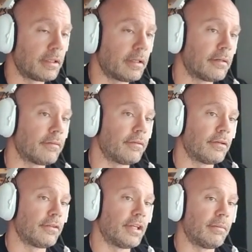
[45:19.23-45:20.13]
for
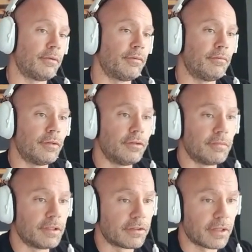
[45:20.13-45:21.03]
example,
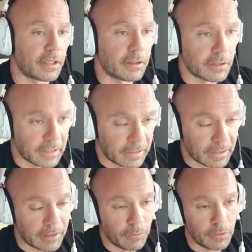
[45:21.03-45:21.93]
movements like
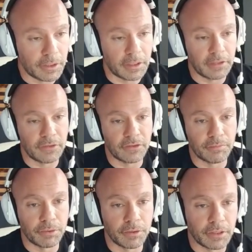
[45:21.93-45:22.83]
that one that he just
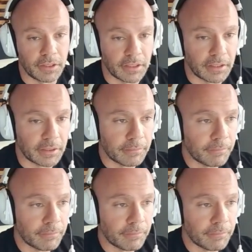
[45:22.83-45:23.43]
put in there